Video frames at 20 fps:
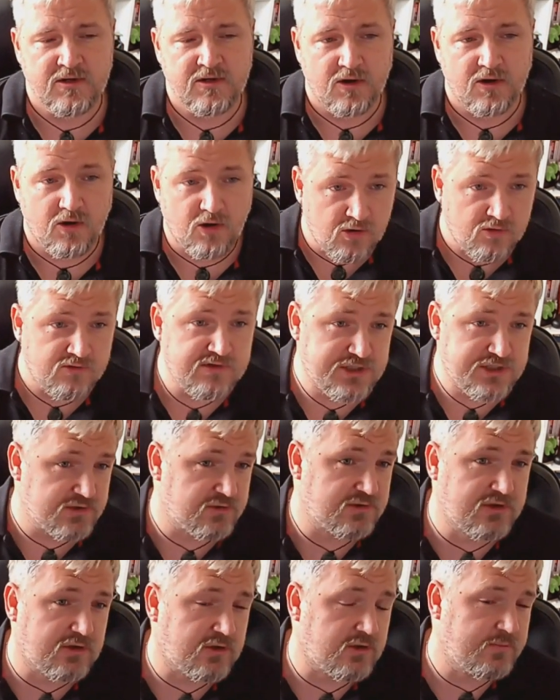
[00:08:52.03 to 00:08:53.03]
Or is your
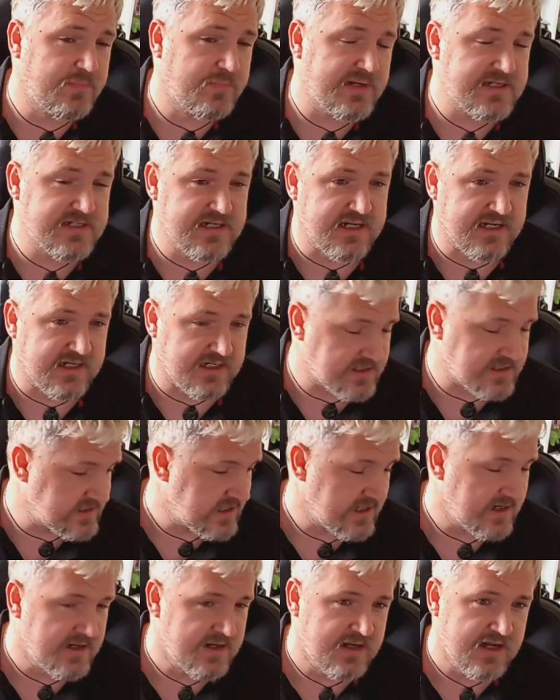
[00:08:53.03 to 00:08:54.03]
core business
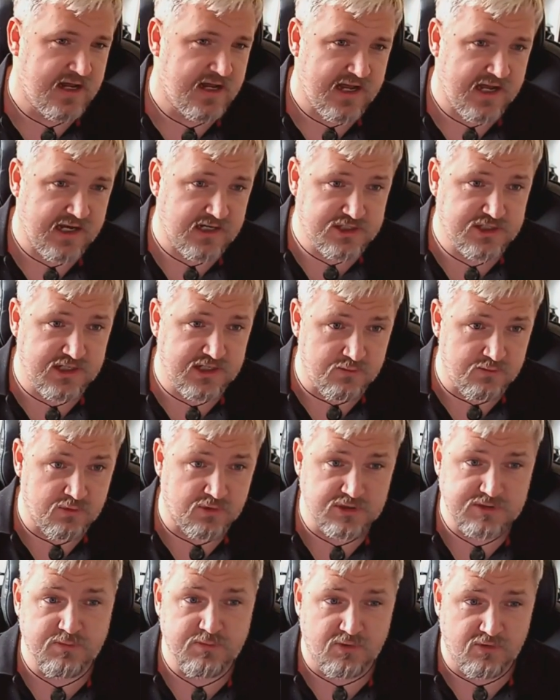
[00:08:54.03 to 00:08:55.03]
actually
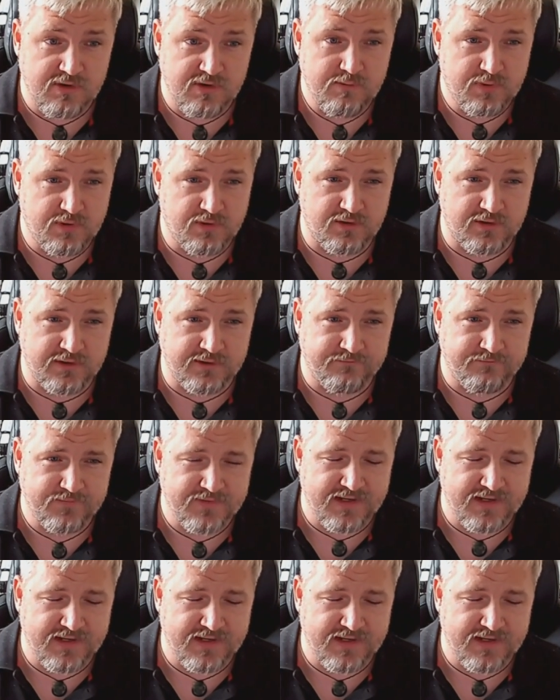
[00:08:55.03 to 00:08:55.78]
what's more important?